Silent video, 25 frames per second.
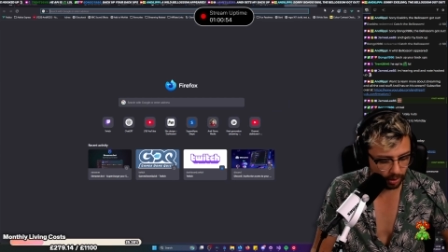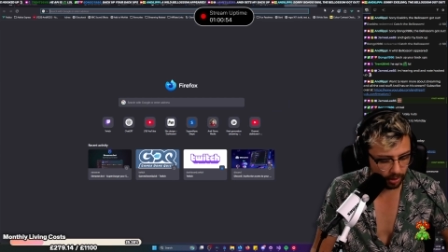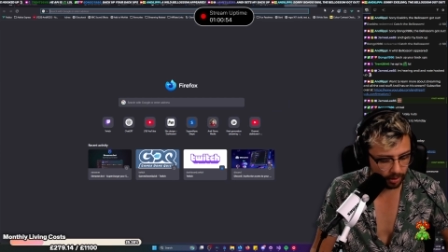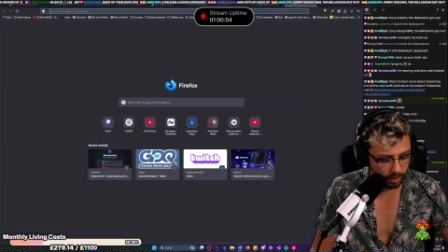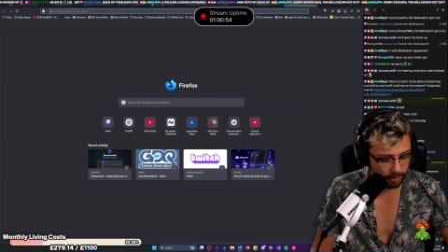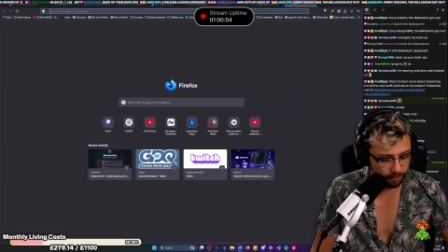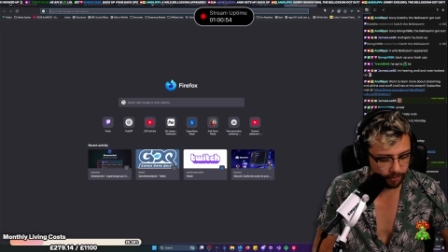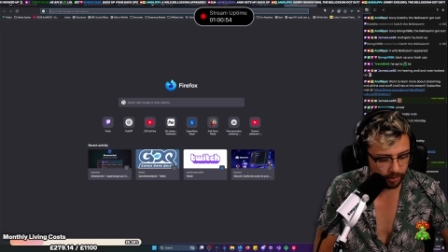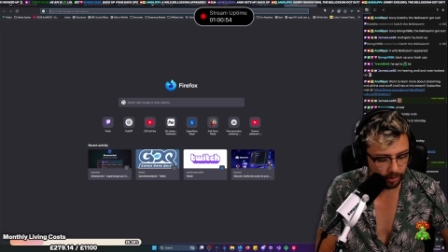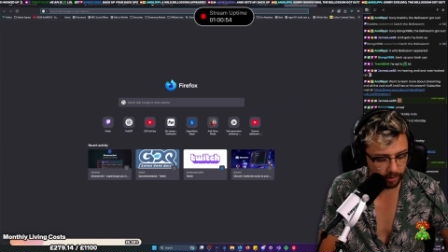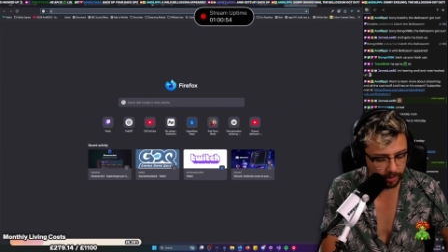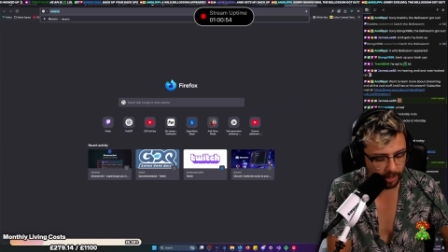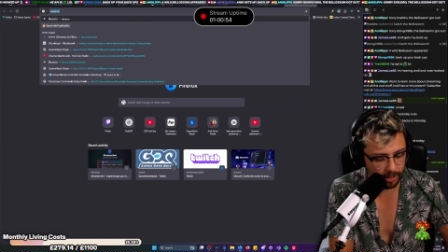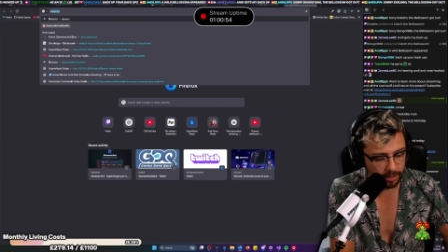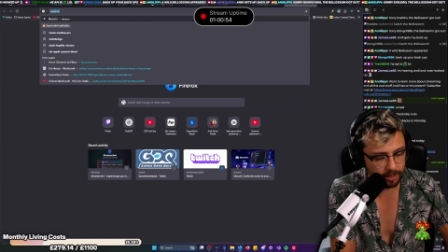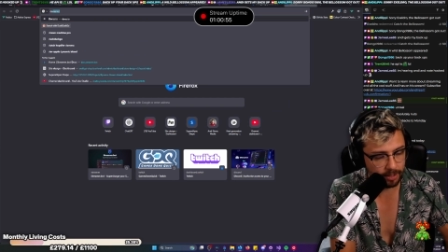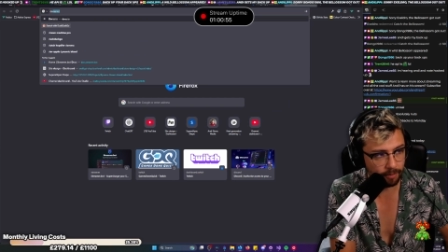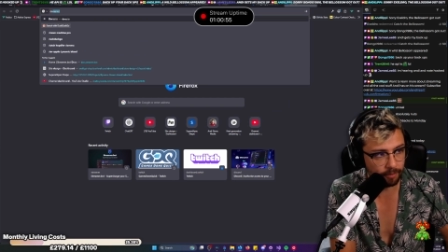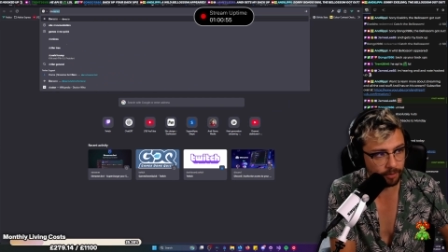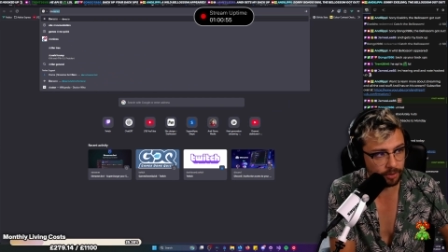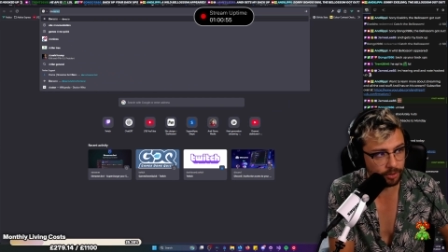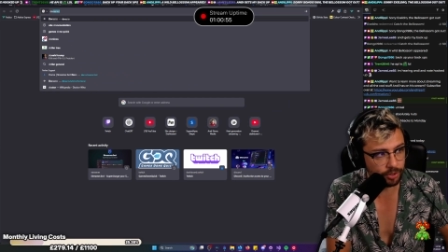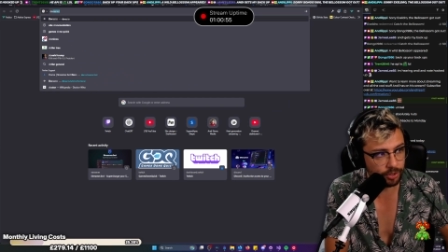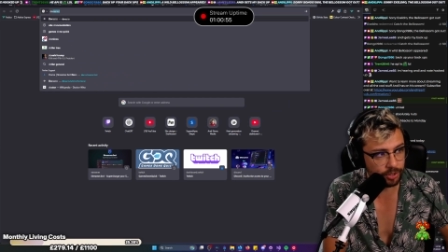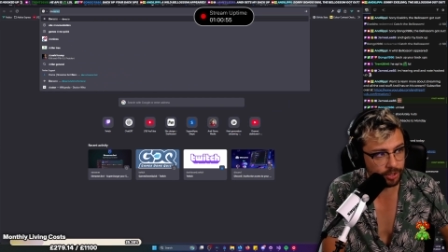and if you guys
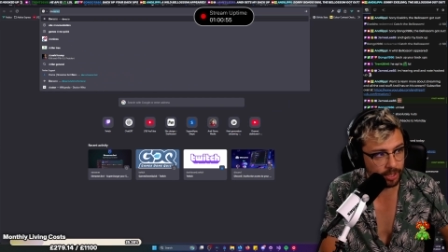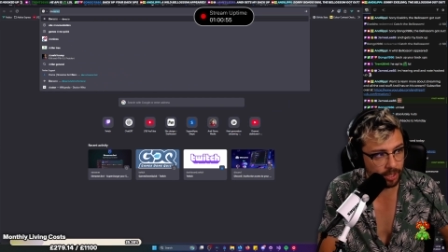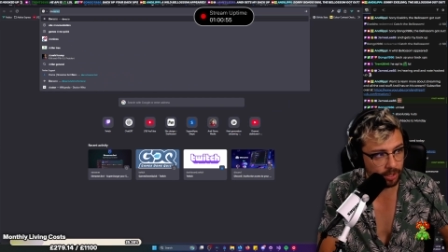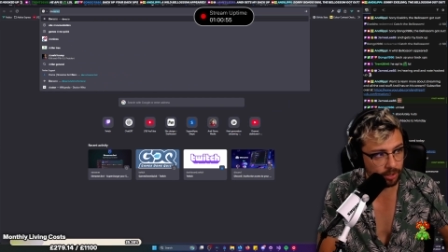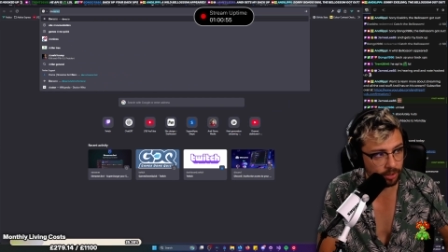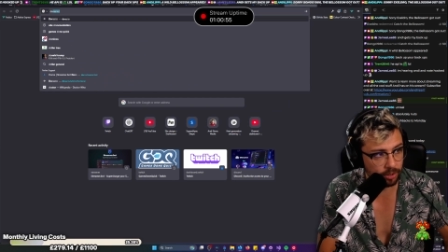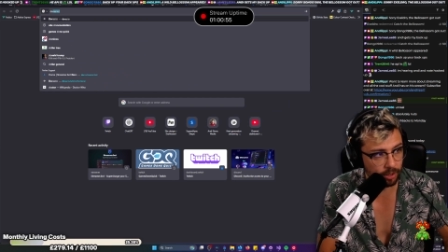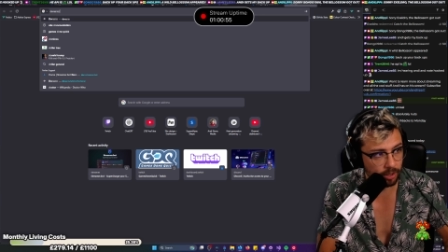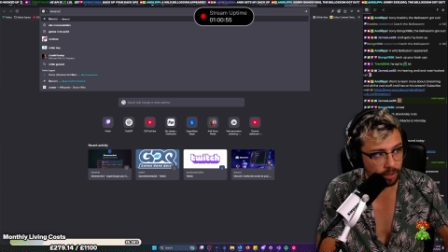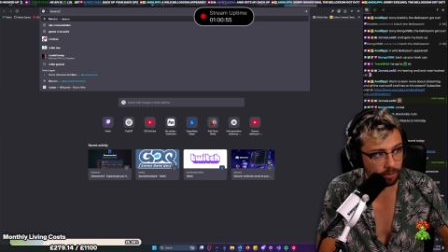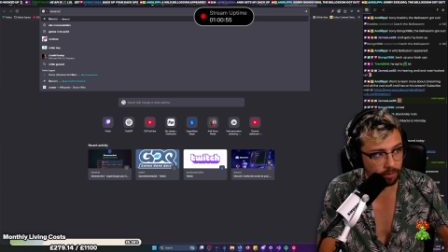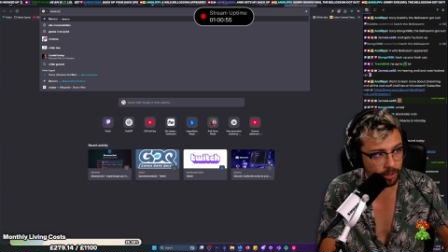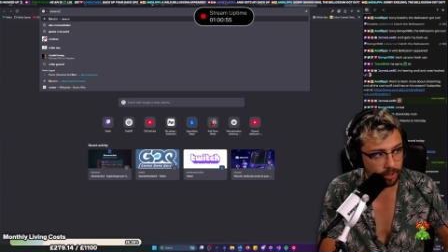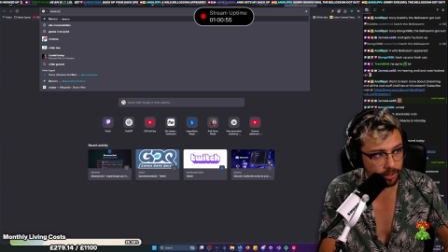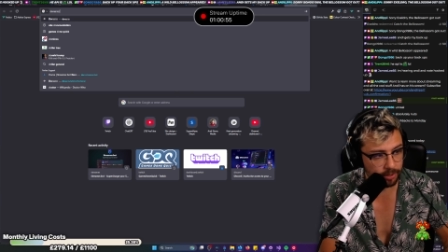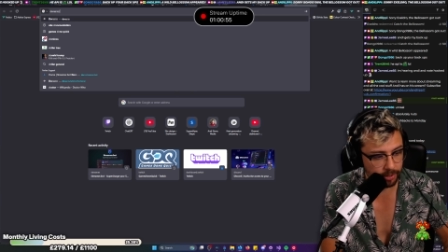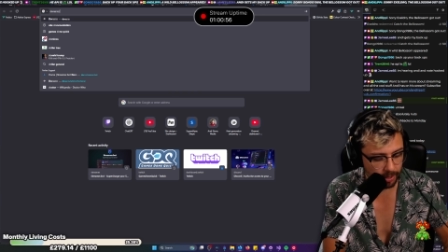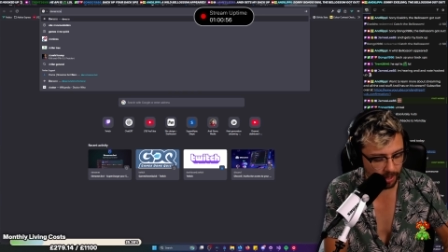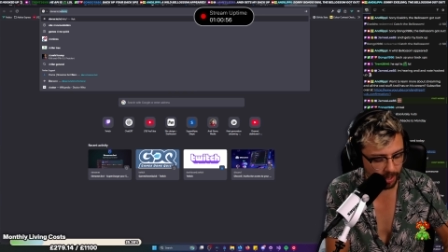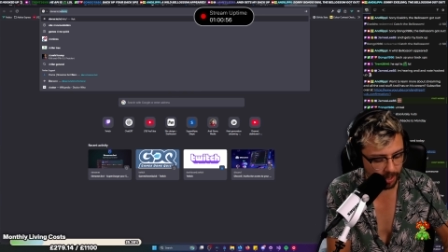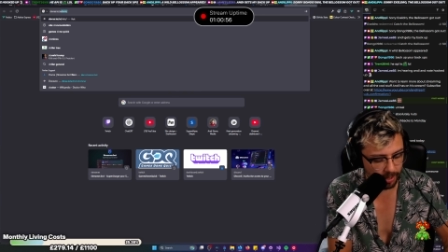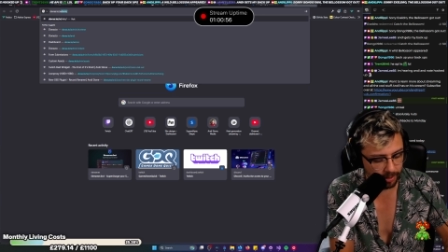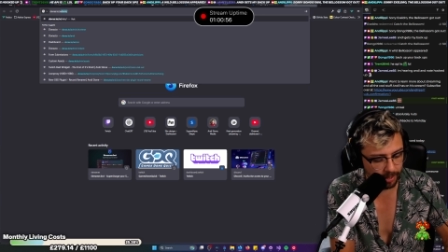haven't seen Doras,